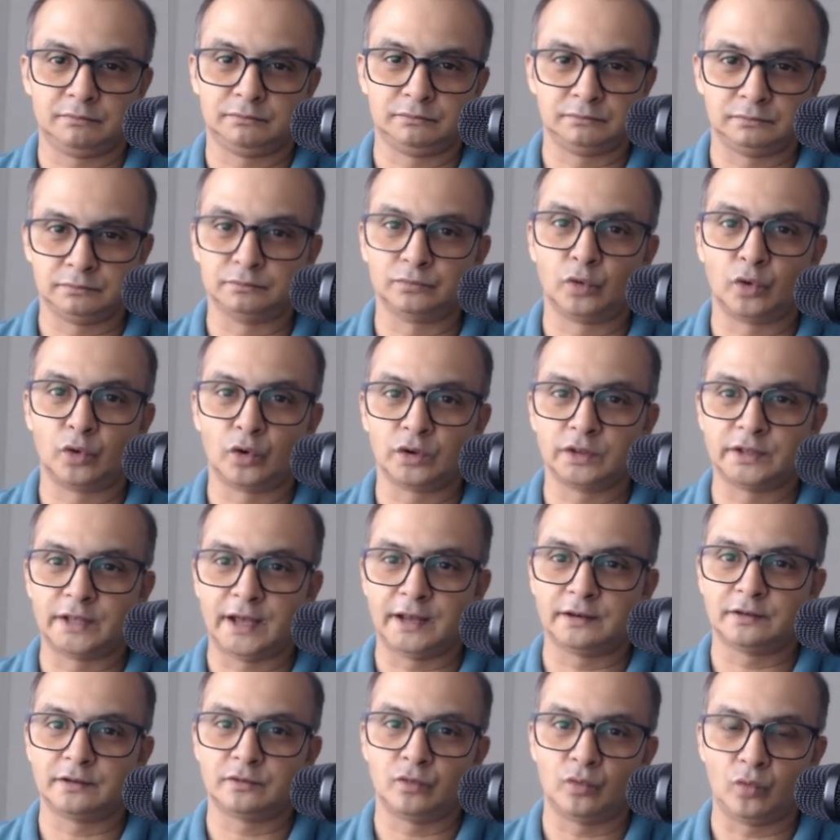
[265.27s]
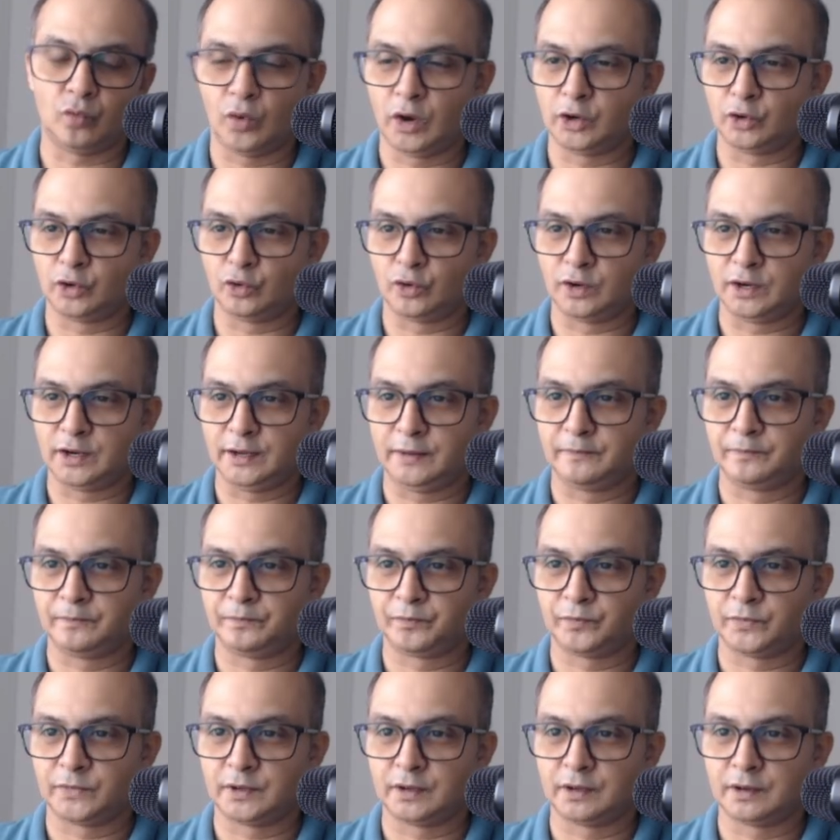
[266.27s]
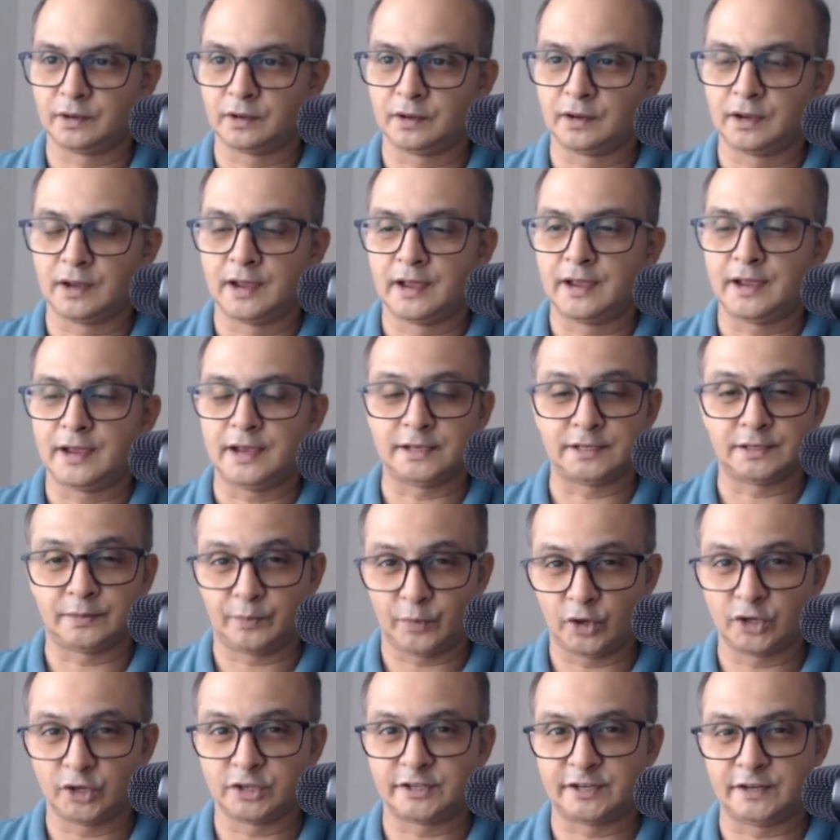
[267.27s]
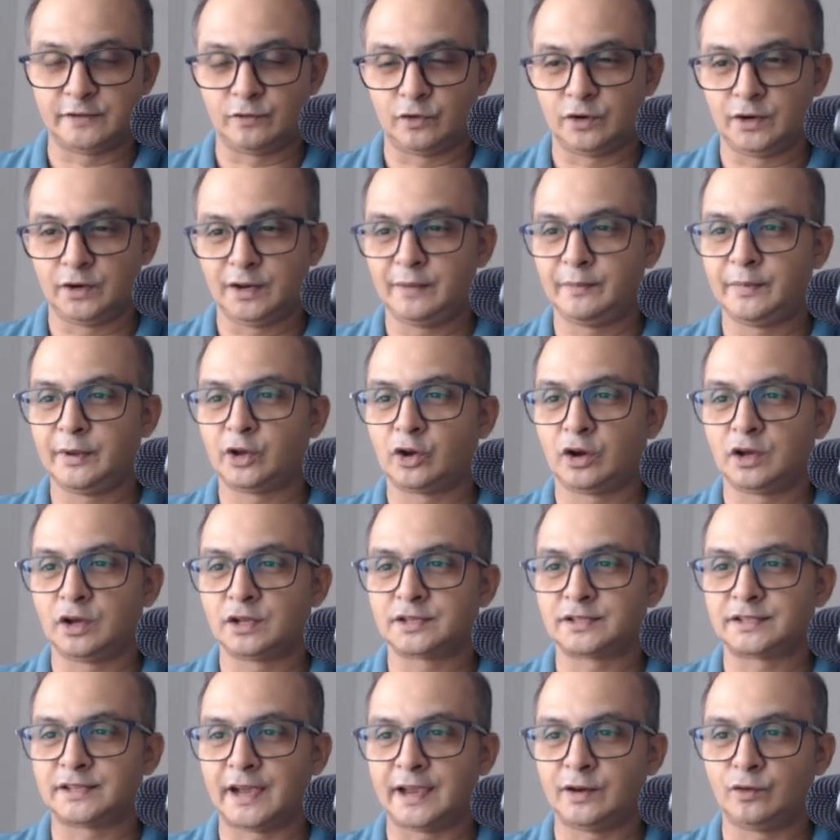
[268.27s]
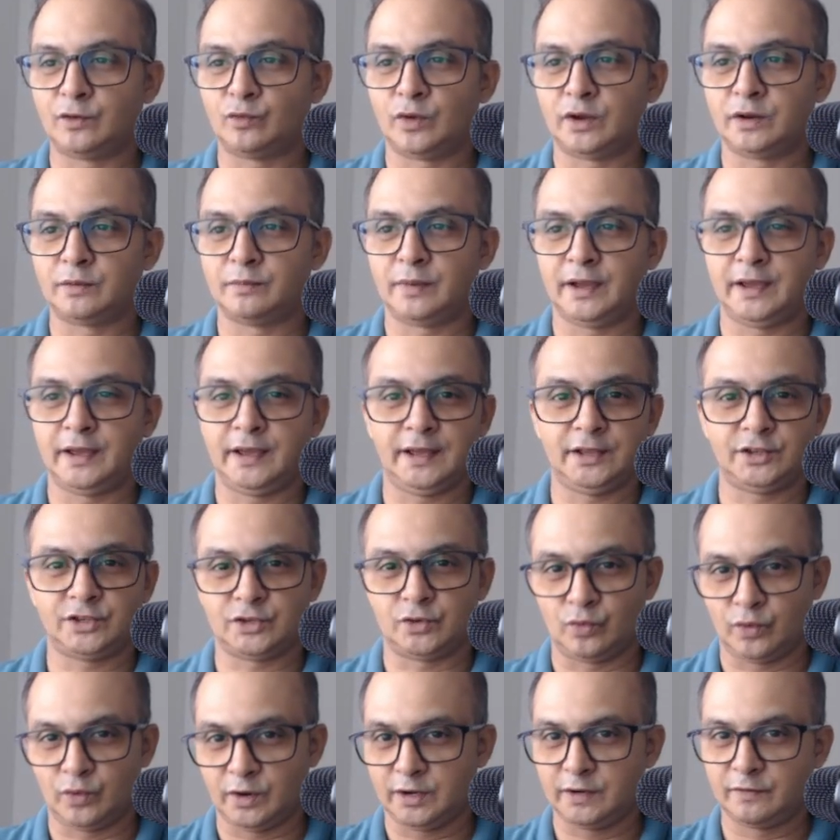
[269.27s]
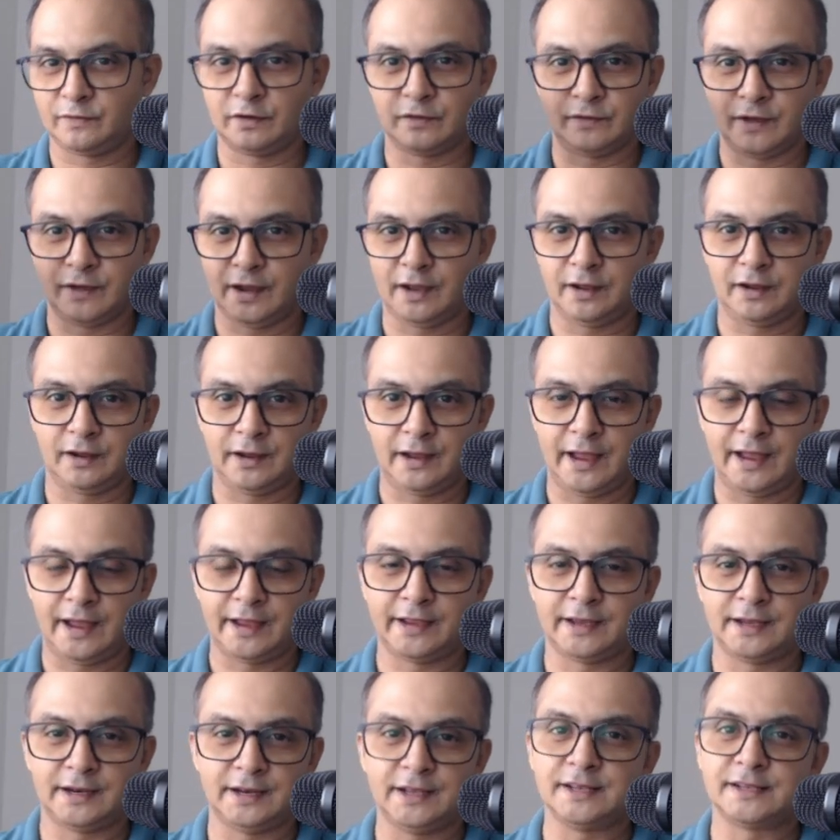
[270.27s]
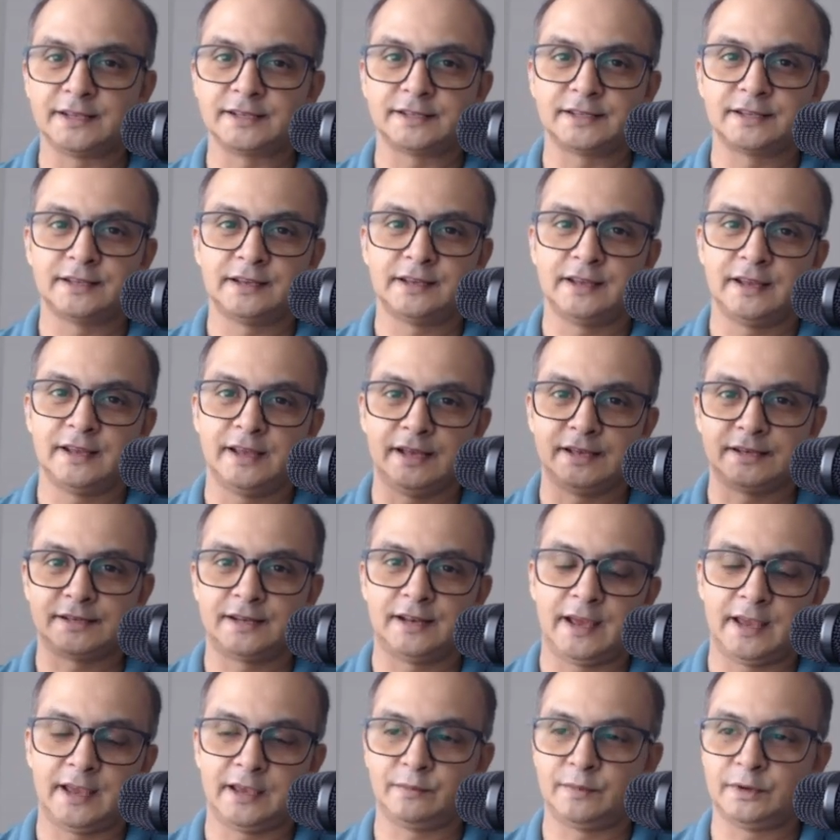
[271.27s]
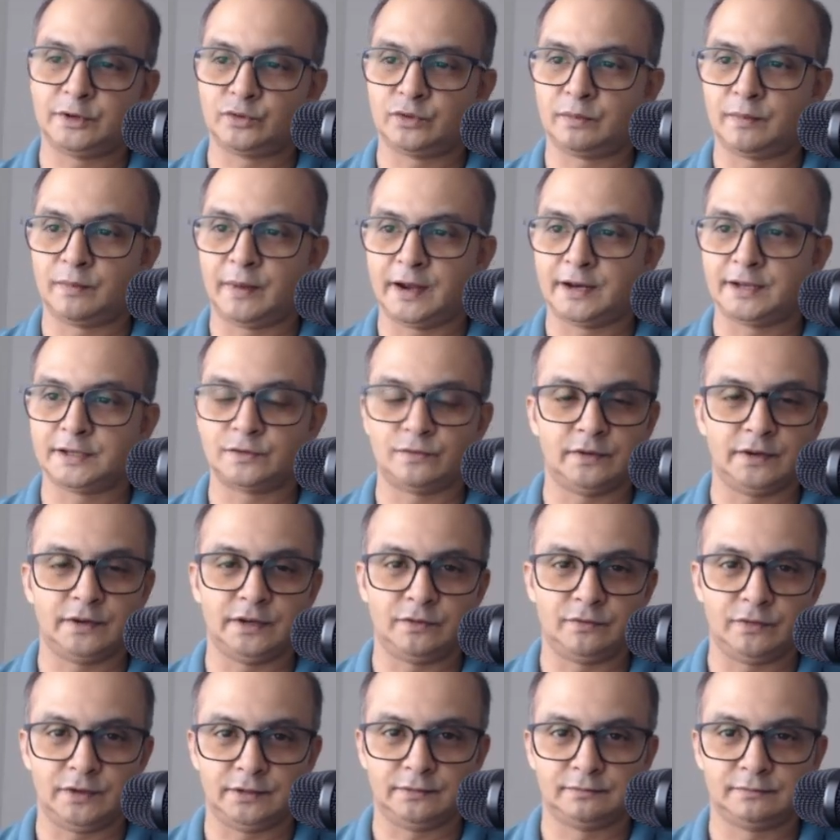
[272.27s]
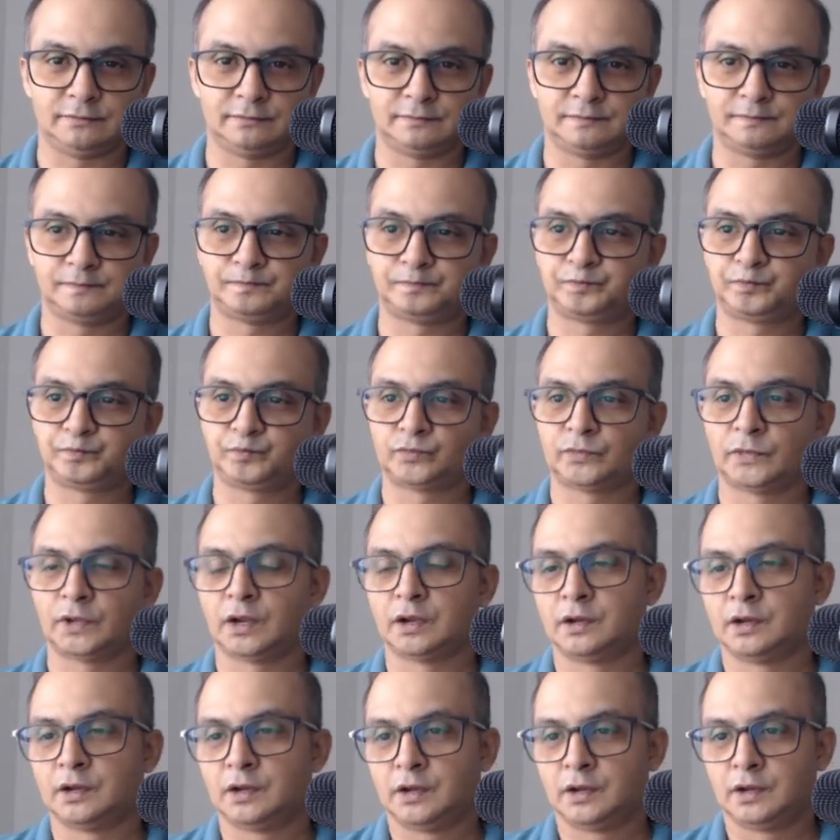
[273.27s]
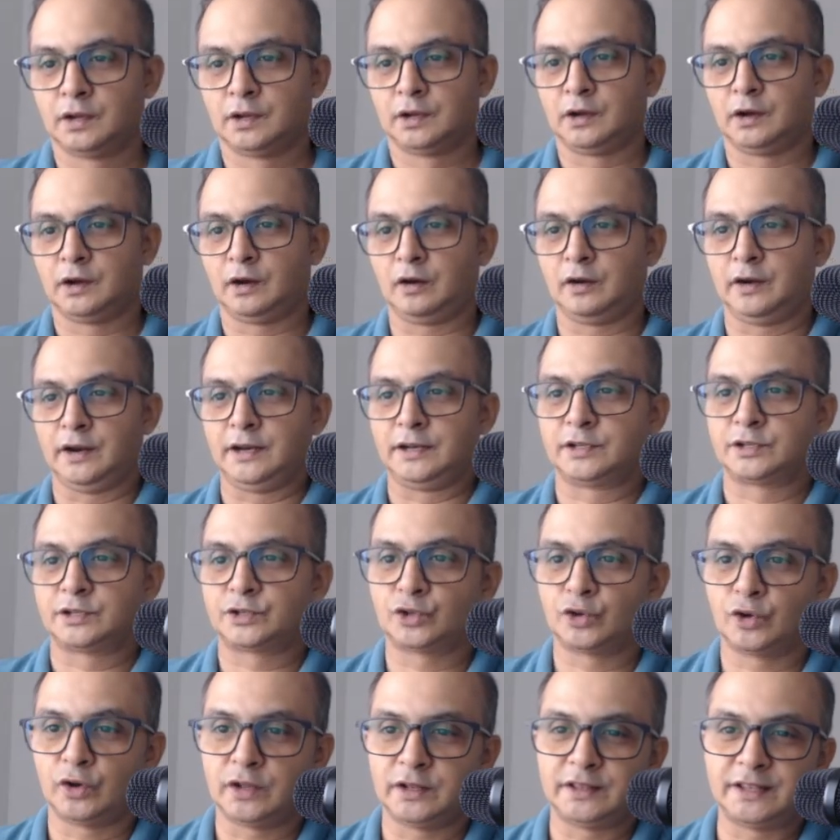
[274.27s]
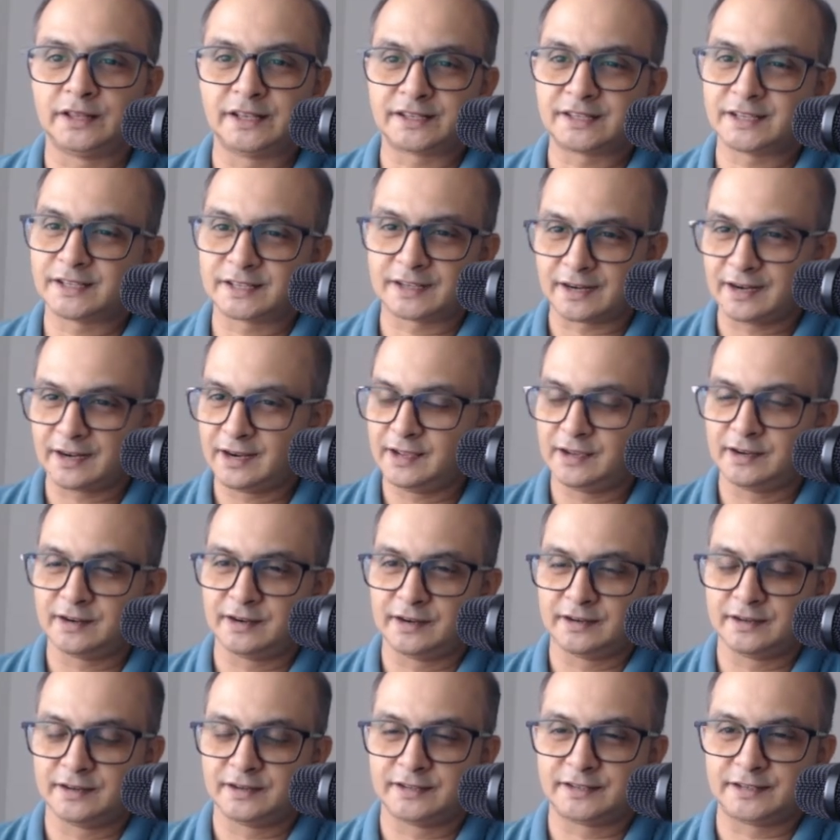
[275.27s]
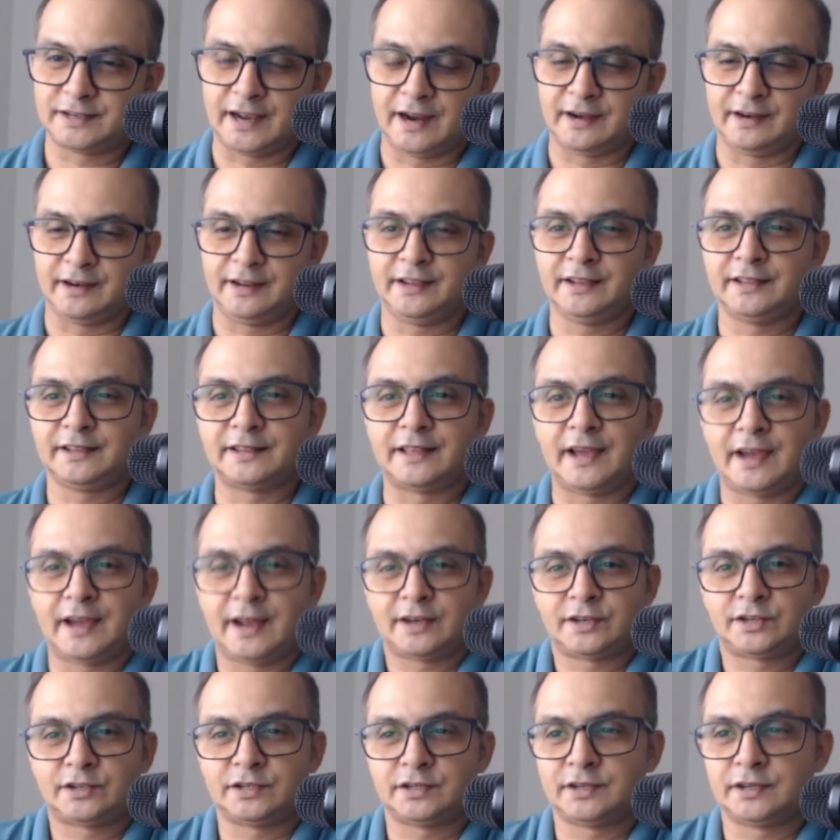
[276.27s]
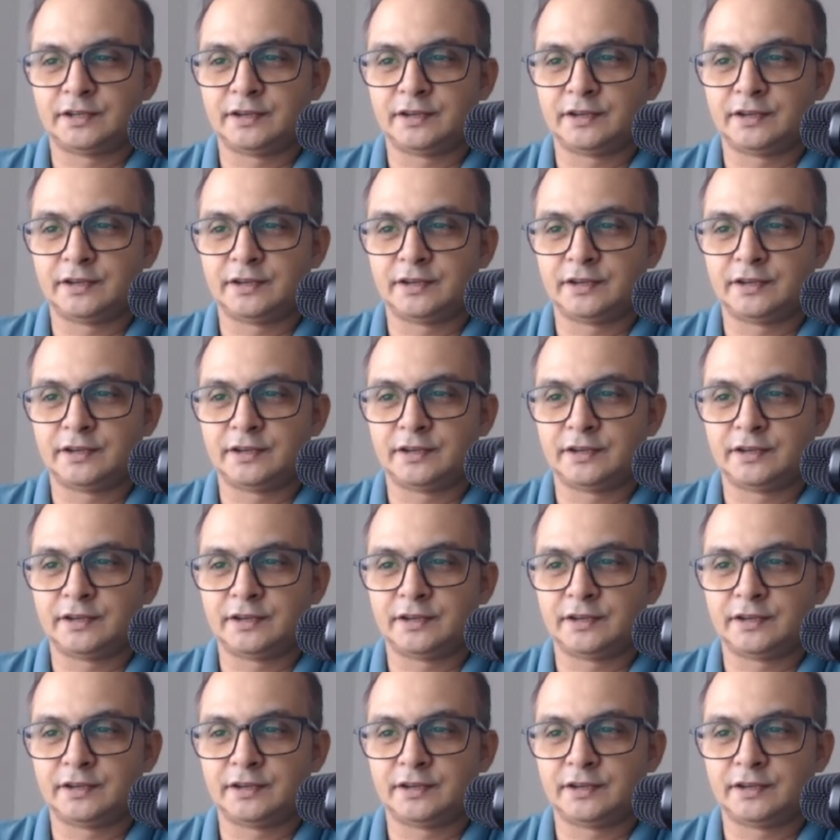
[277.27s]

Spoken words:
more than 1 only. It's a positive only because sine 1 by h, whatever angle is lying between minus 1 and 1. Alright, so this is clear understanding that